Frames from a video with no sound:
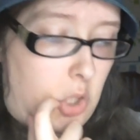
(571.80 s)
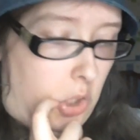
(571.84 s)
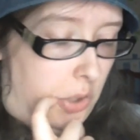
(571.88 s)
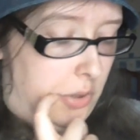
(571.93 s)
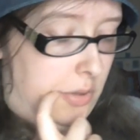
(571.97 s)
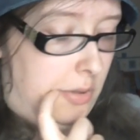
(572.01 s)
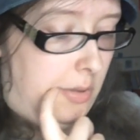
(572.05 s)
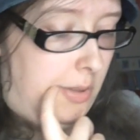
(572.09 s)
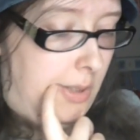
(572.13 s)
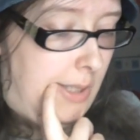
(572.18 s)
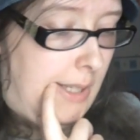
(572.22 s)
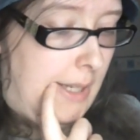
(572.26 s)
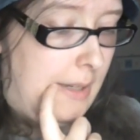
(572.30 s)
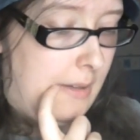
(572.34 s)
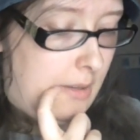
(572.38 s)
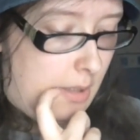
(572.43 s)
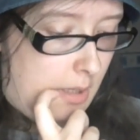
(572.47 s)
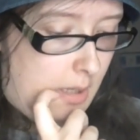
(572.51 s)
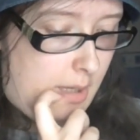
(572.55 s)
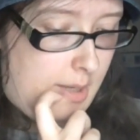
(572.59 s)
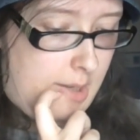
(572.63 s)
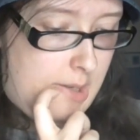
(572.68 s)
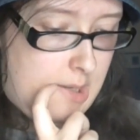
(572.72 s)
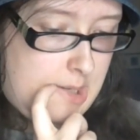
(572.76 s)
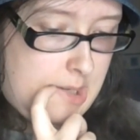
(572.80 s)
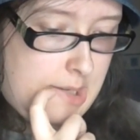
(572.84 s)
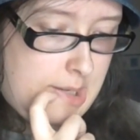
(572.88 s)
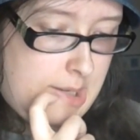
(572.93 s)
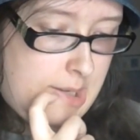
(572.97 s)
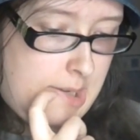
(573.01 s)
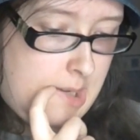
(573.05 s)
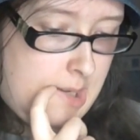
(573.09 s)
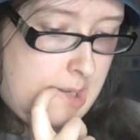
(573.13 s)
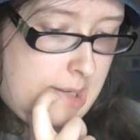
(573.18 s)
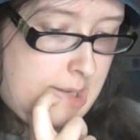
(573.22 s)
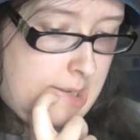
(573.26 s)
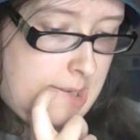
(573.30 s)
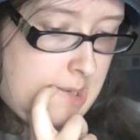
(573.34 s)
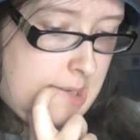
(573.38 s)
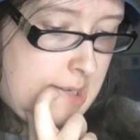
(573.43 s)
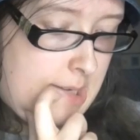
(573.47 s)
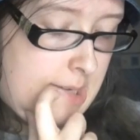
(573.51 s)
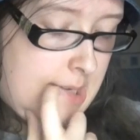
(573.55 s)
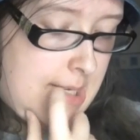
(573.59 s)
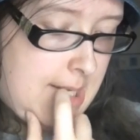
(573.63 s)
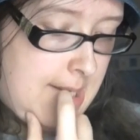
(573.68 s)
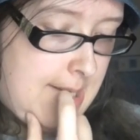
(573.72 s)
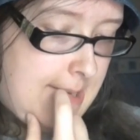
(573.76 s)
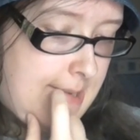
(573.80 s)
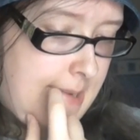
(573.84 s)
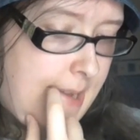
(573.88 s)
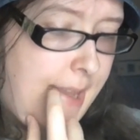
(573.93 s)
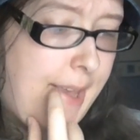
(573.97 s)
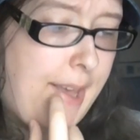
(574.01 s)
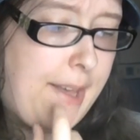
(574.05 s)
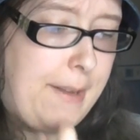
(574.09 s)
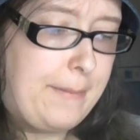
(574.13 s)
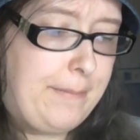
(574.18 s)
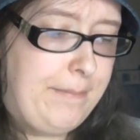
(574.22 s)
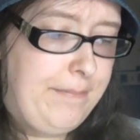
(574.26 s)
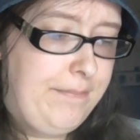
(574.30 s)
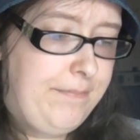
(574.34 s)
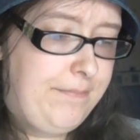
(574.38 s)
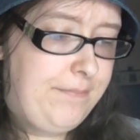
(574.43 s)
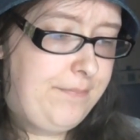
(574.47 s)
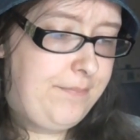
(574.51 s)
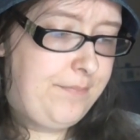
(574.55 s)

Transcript: Got all that. Yeah.